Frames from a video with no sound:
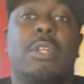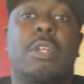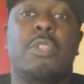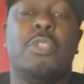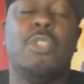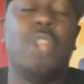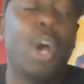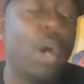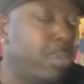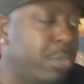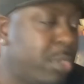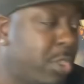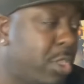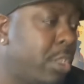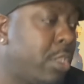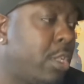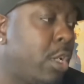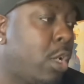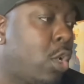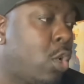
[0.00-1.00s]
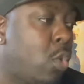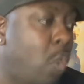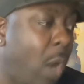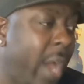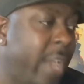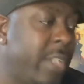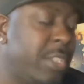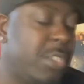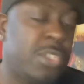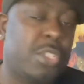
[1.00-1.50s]
nose to the
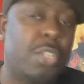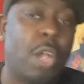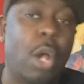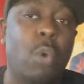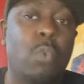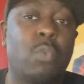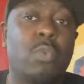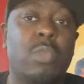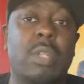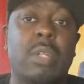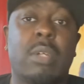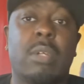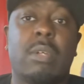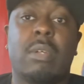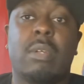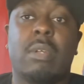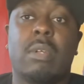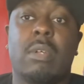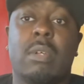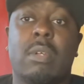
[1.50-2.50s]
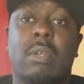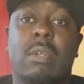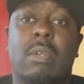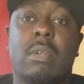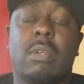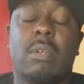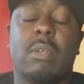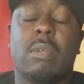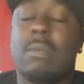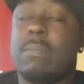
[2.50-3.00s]
grindstone,
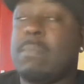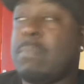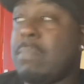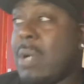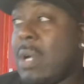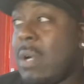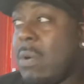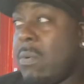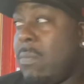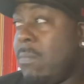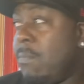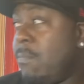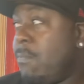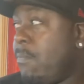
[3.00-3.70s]
bro.